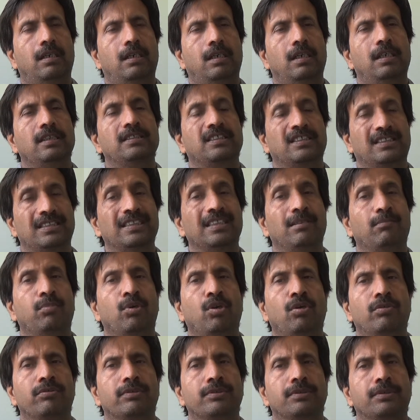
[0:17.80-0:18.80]
It's in the
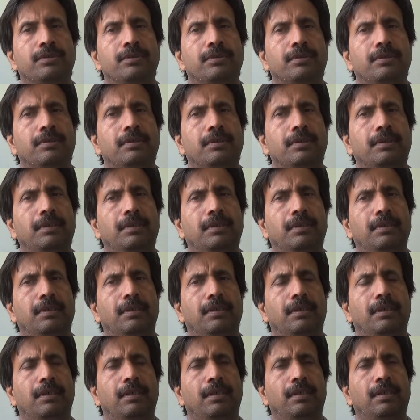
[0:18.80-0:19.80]
blood, you know,
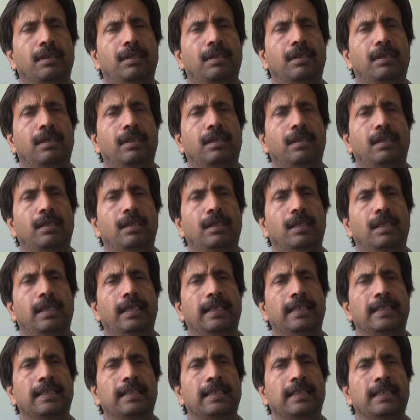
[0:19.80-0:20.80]

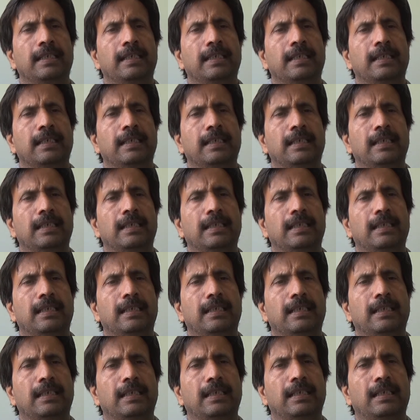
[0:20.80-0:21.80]
and
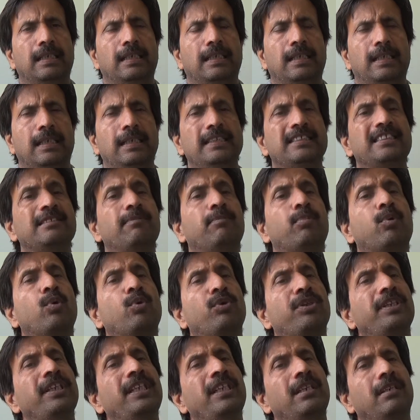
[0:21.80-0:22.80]
it's a
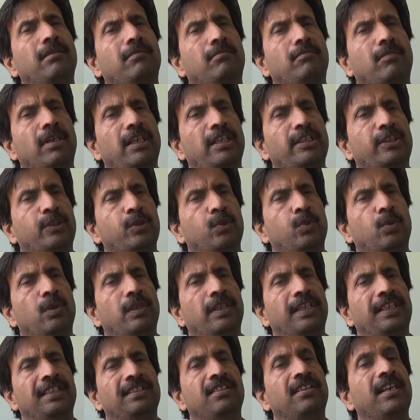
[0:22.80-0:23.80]
protein
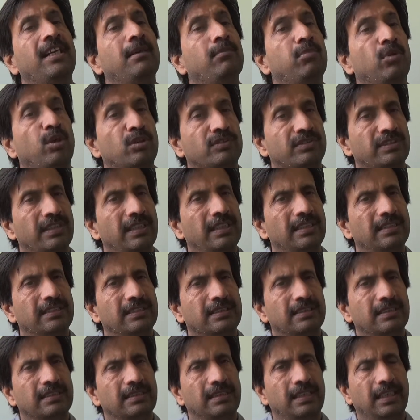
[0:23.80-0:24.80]
molecule in the red blood
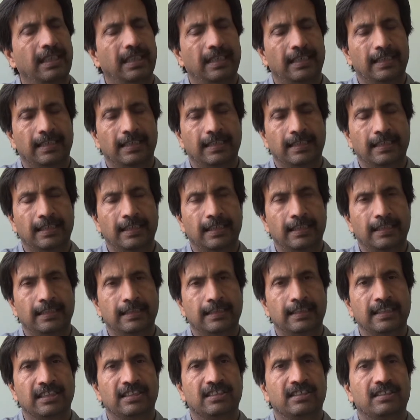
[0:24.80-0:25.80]
cells, and
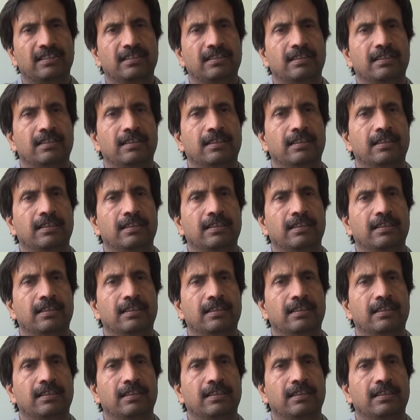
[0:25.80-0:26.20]
this